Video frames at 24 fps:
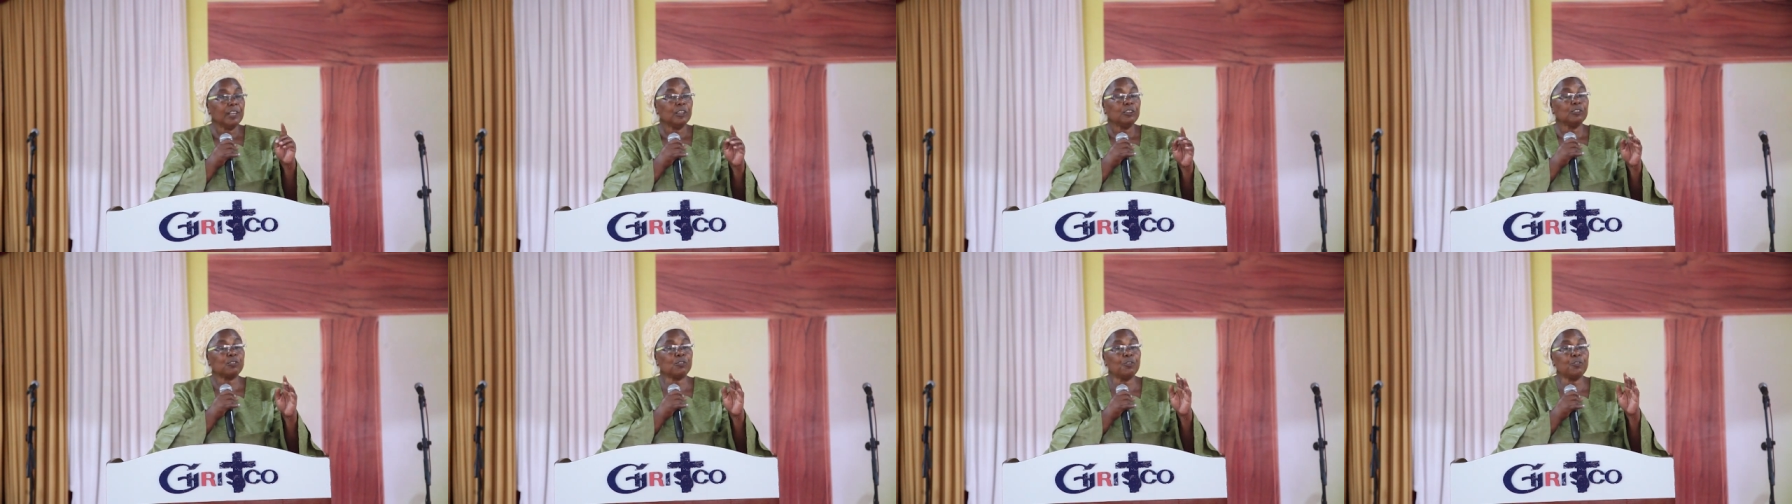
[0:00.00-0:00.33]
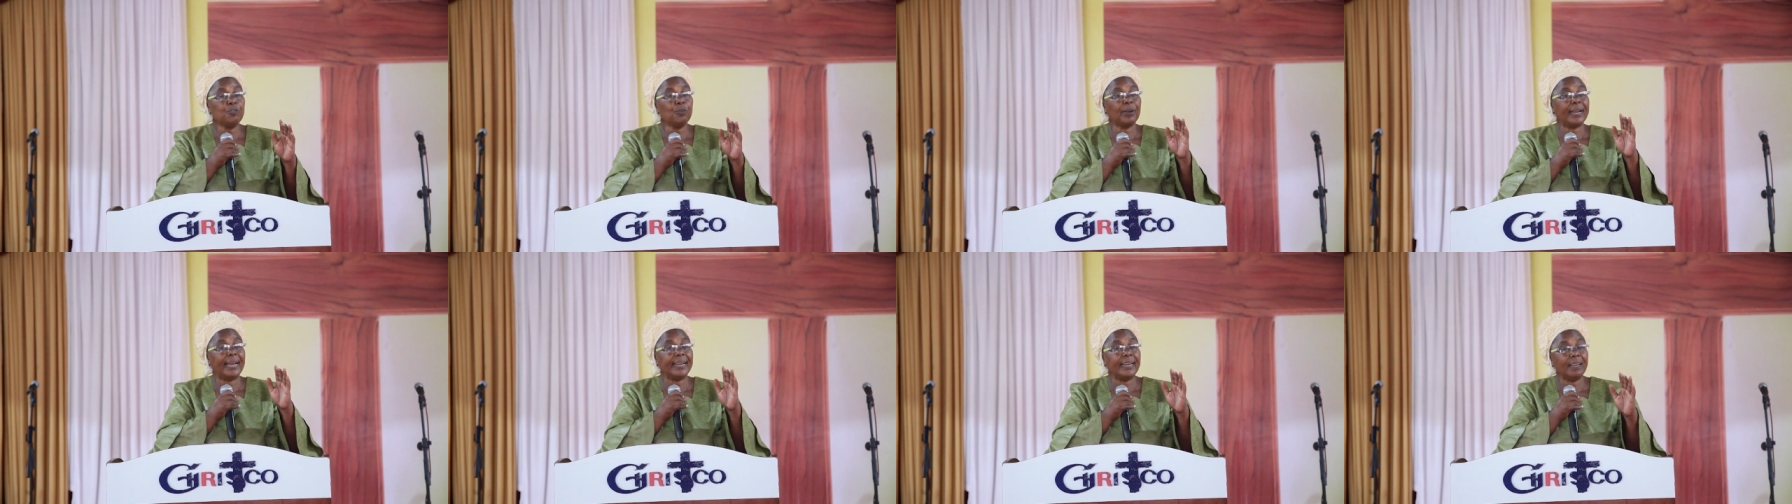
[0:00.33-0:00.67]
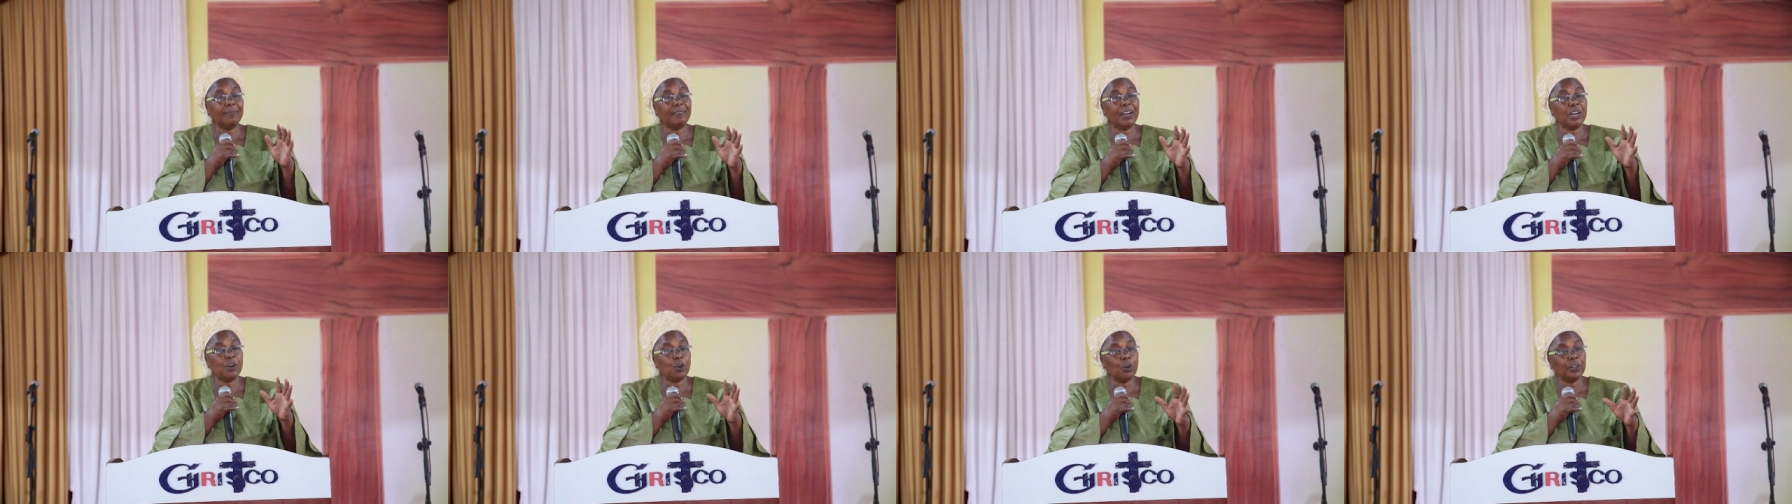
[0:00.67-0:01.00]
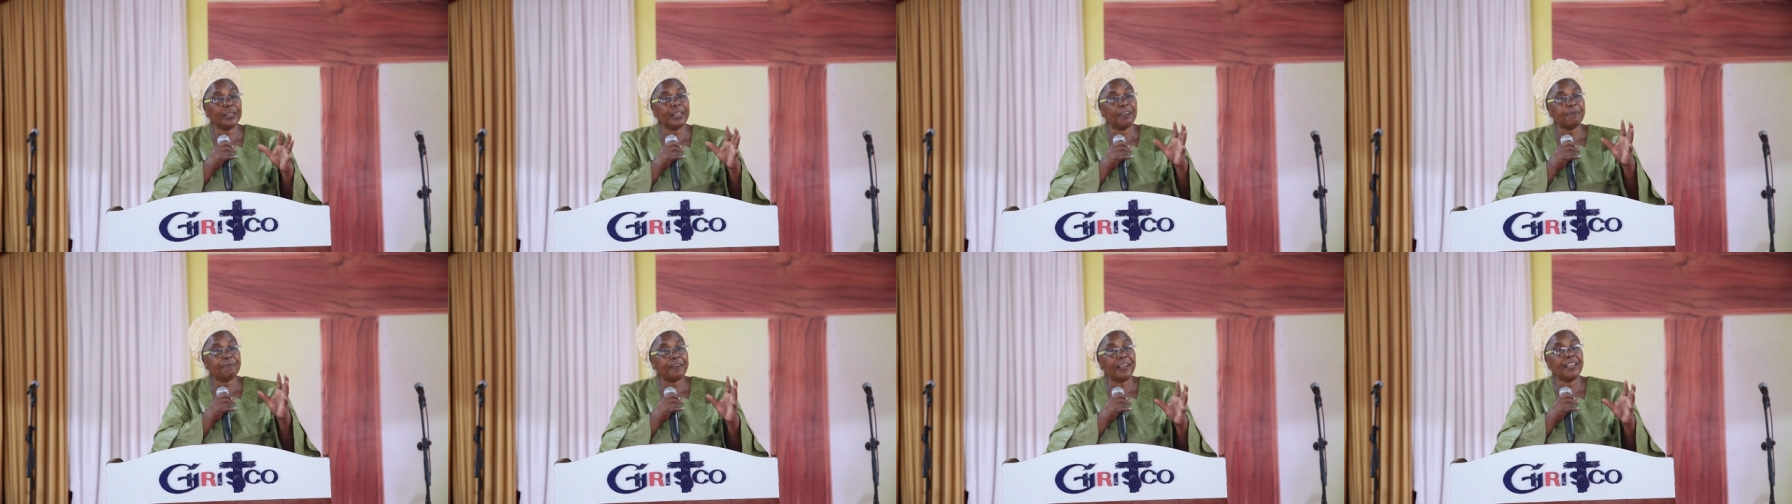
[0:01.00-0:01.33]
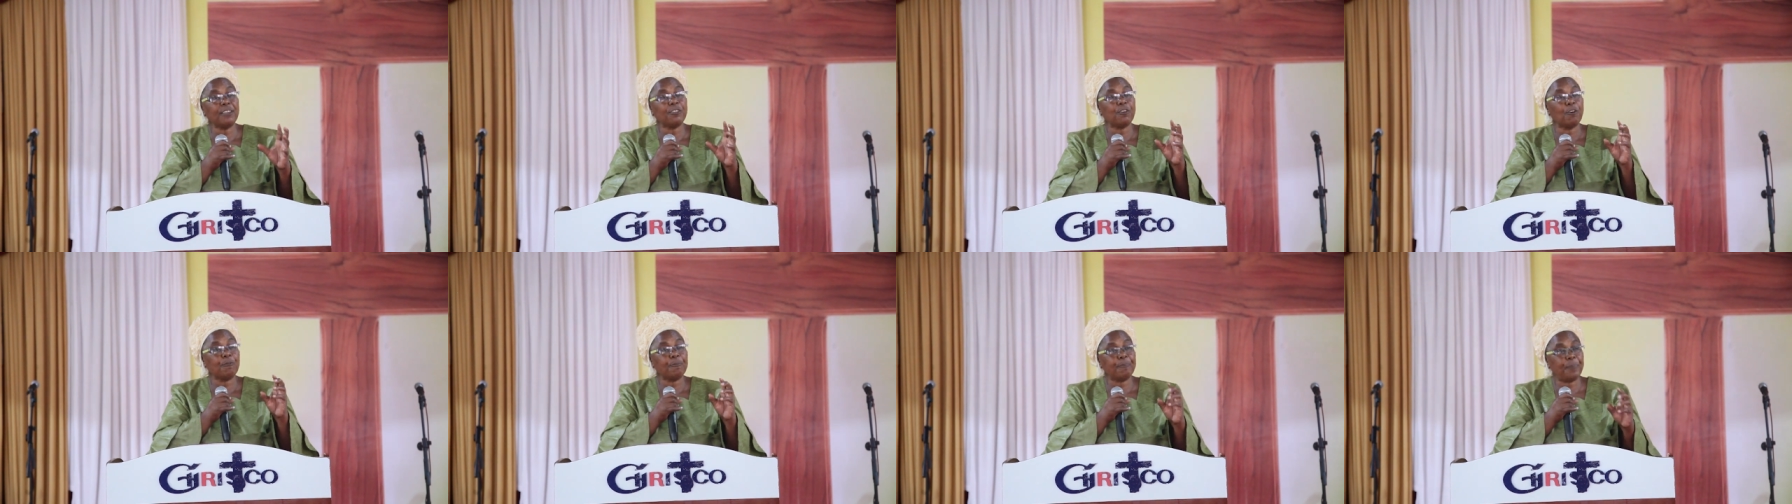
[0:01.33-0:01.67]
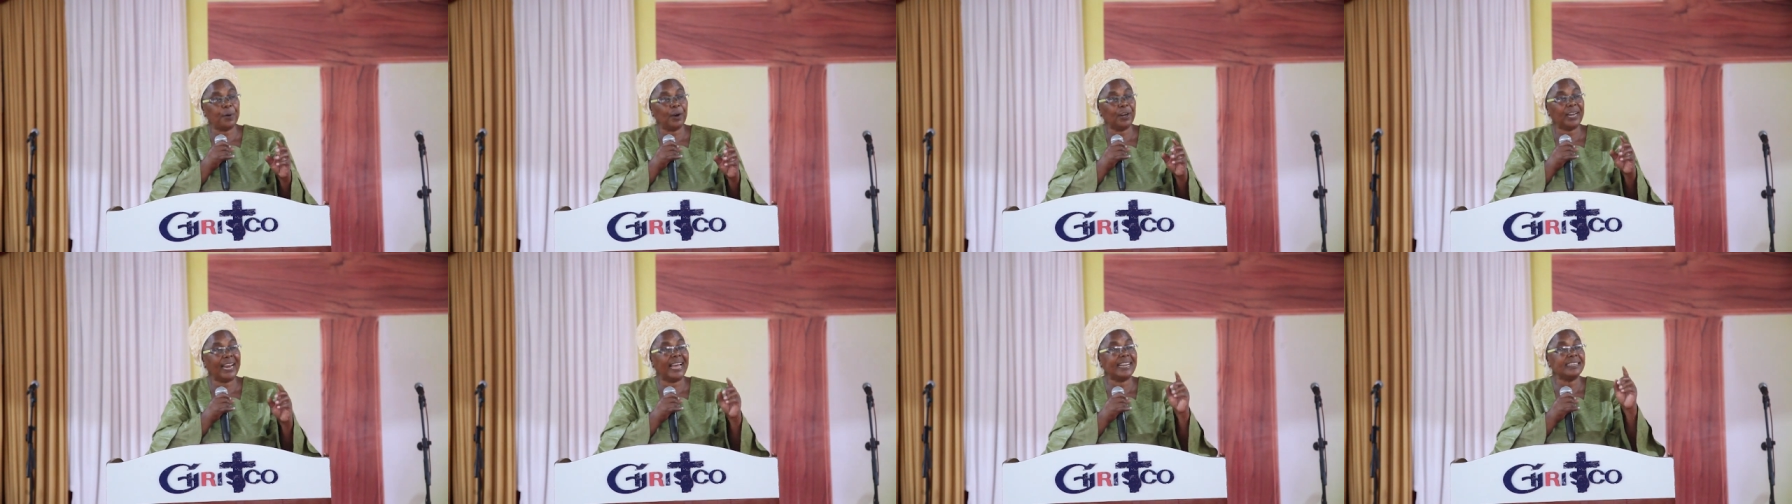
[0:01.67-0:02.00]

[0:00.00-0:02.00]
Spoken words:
So you can never know the faith of Paul